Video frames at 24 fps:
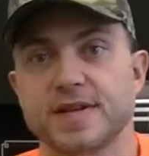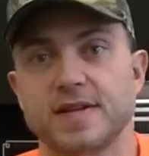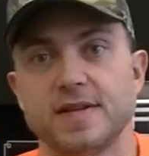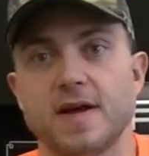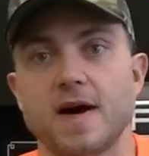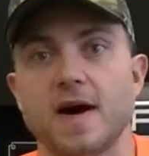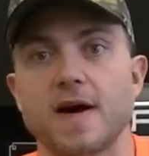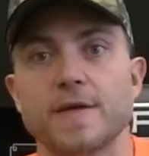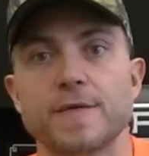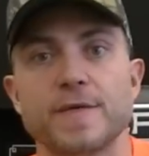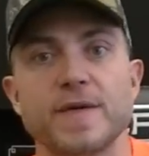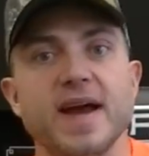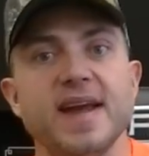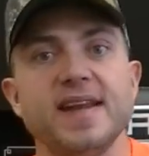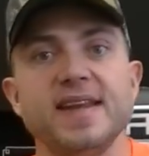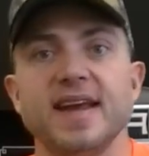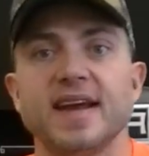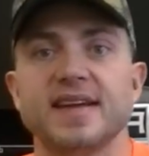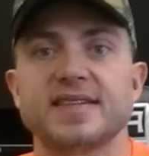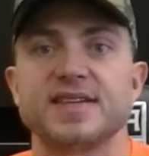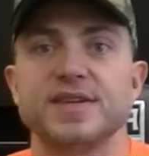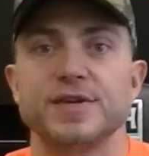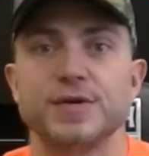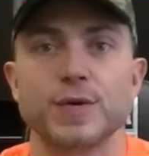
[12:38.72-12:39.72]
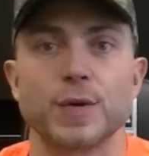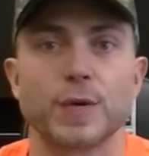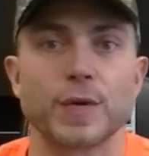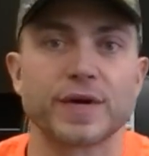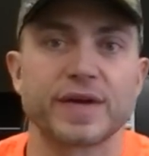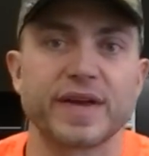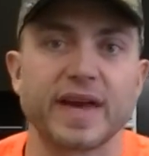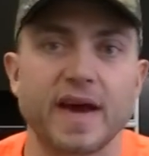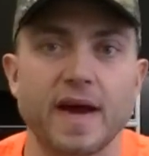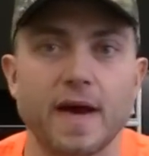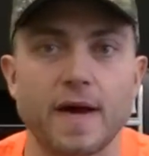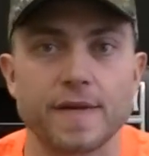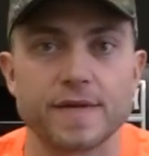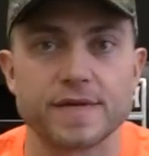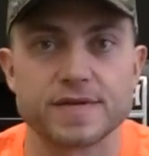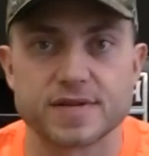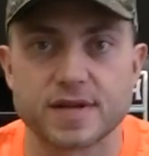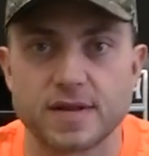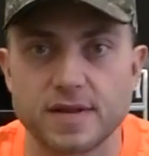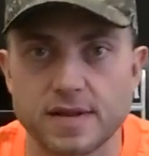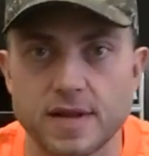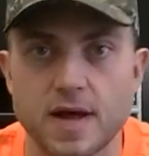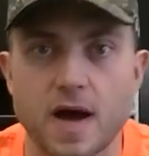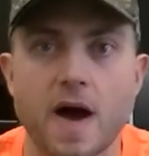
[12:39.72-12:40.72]
a lot of rednecks in NorCal. There's
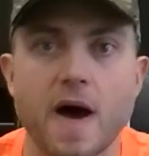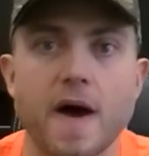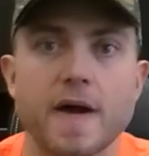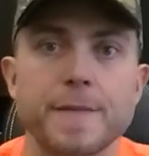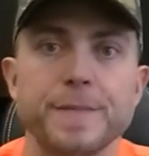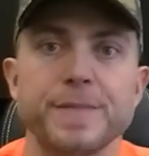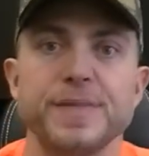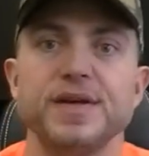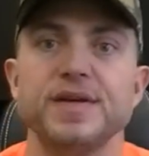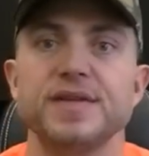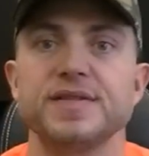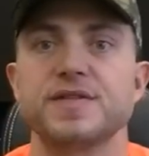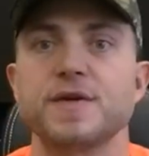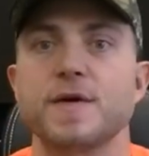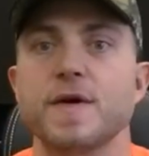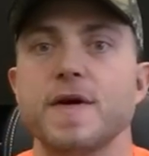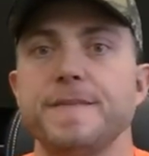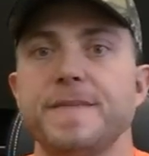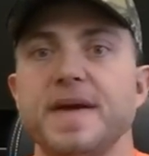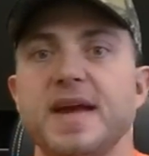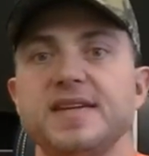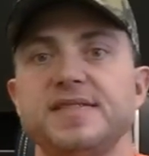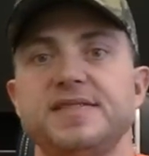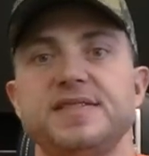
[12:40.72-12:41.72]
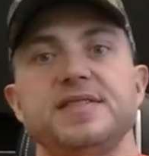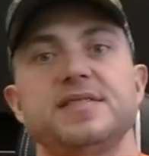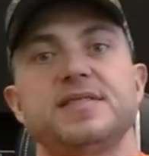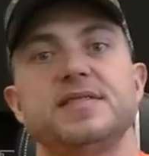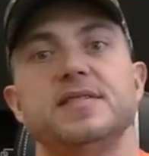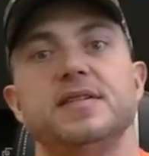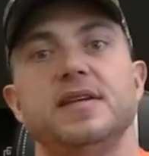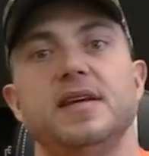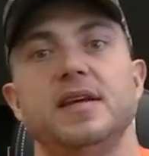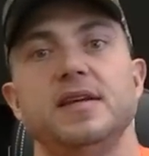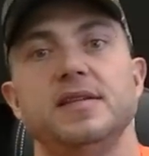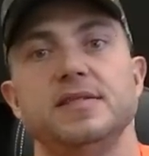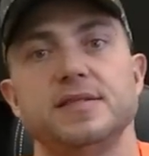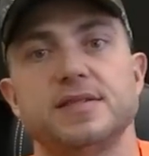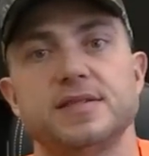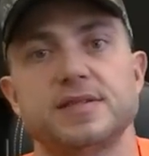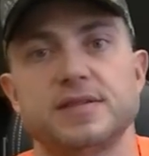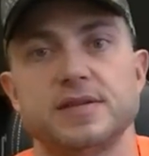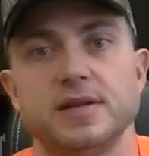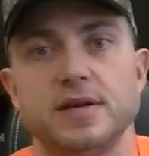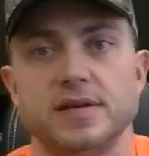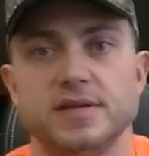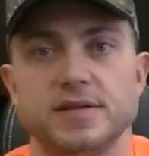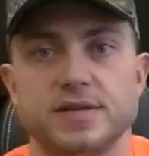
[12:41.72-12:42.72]
a lot of military bases in
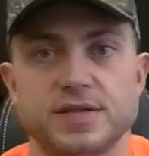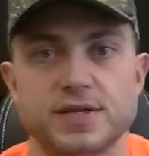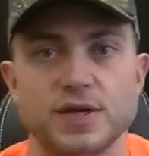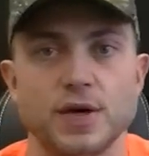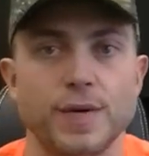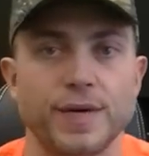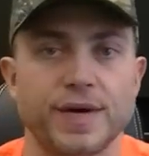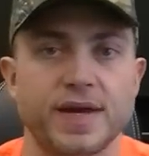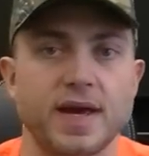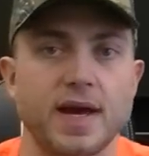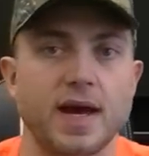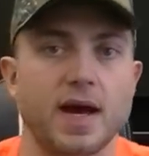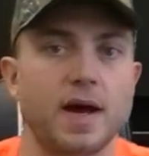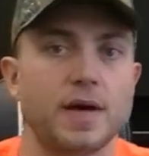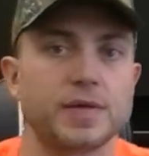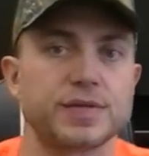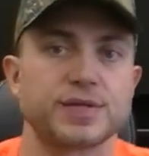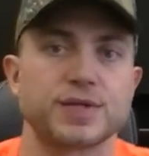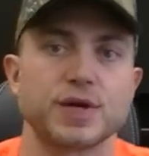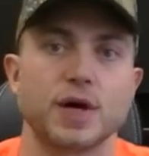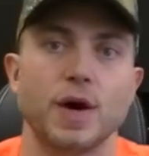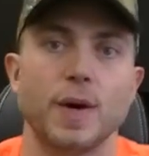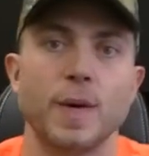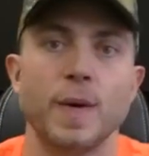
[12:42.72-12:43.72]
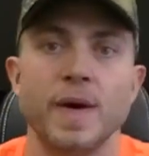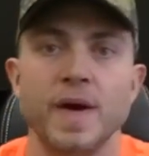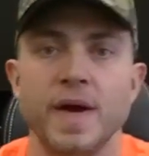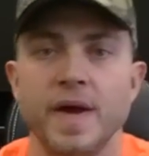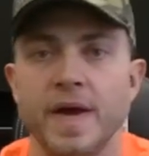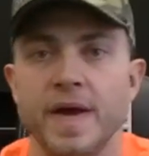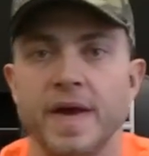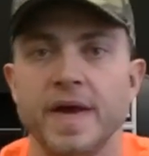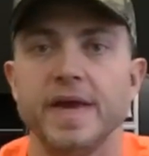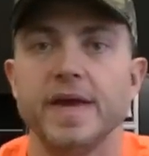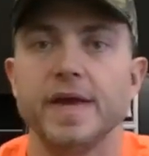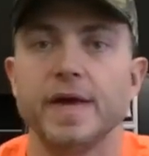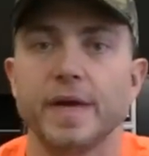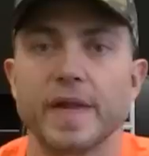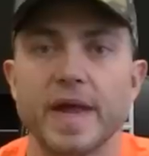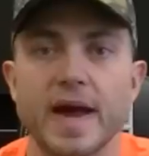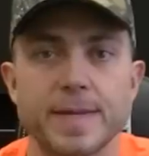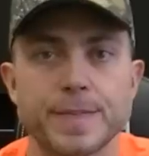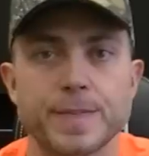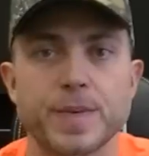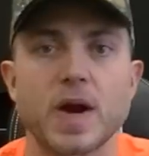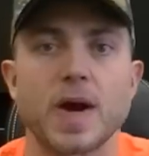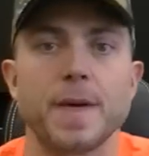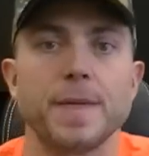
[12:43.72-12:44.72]
SoCal. So,
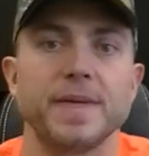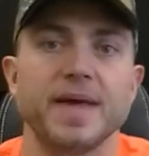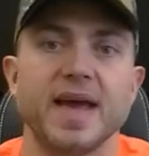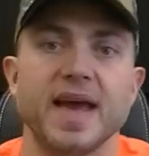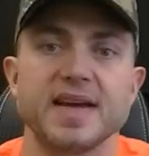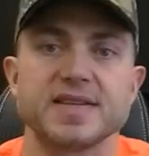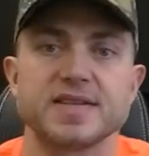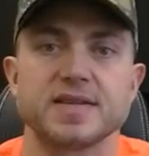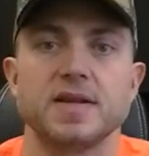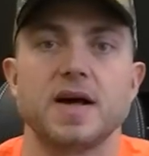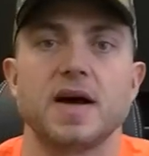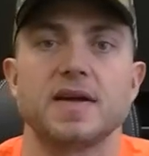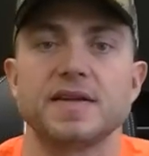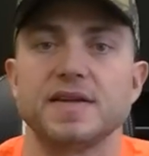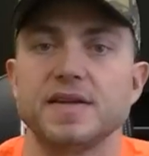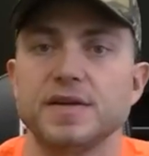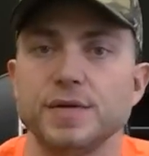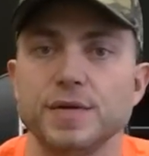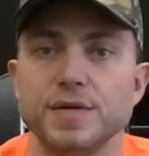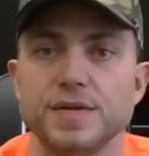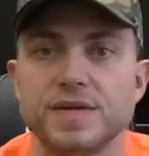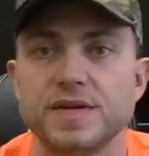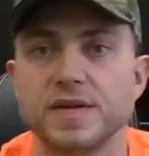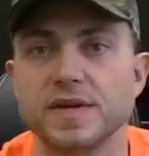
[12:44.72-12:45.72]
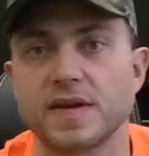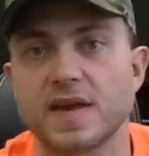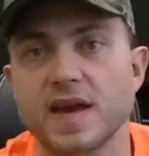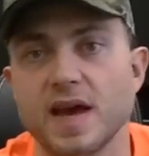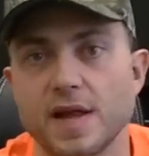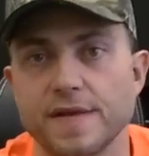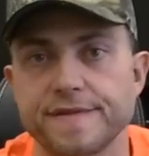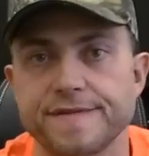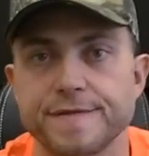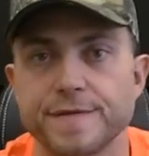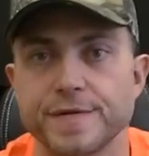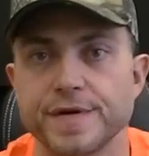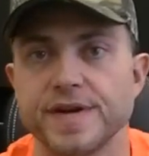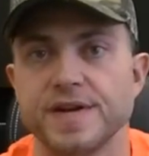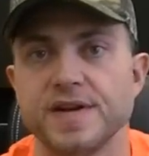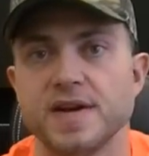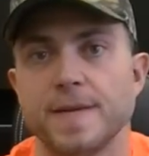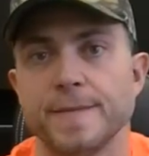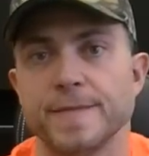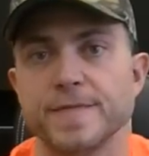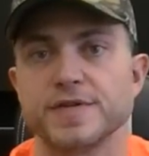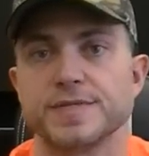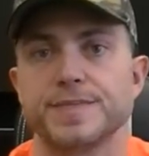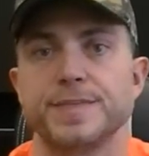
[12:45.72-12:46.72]
that probably has a lot to do with the California
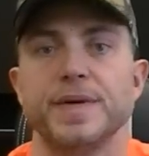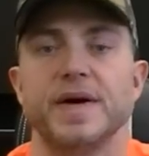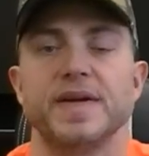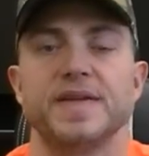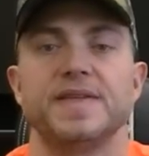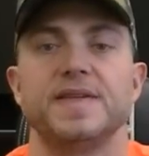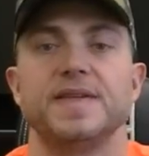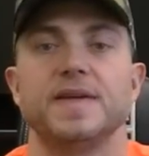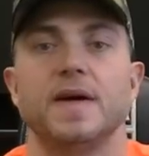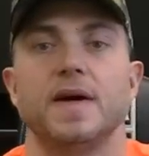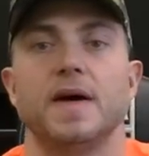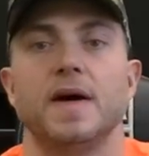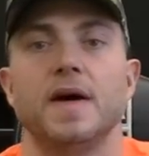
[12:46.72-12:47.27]
numbers. But